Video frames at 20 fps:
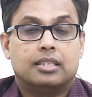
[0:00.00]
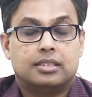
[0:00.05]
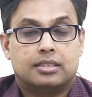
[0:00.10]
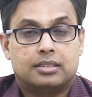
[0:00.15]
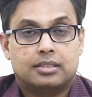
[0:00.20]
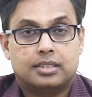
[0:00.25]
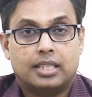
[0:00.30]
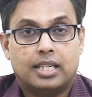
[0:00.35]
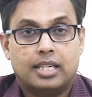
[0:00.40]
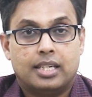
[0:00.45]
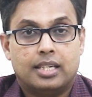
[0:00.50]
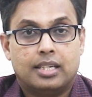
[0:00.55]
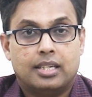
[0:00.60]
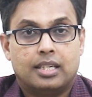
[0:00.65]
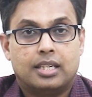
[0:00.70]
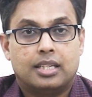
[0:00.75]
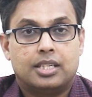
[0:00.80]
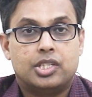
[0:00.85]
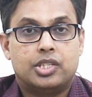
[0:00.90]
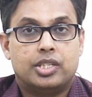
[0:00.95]
C.
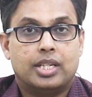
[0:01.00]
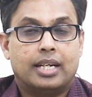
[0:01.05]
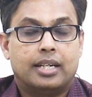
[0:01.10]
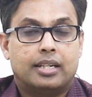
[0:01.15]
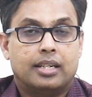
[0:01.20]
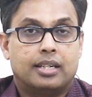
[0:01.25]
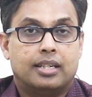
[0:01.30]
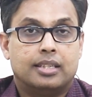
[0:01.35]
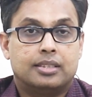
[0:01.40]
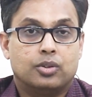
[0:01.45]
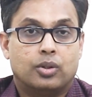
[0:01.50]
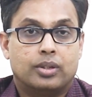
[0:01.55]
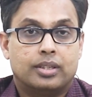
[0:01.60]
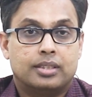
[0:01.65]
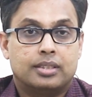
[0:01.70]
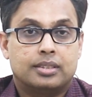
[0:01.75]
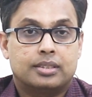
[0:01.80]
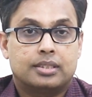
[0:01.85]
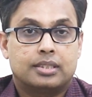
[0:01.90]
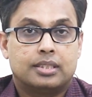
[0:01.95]
Genetic
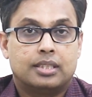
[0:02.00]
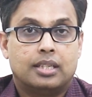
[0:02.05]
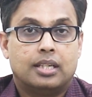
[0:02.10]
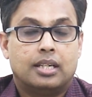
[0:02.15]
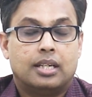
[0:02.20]
disorders.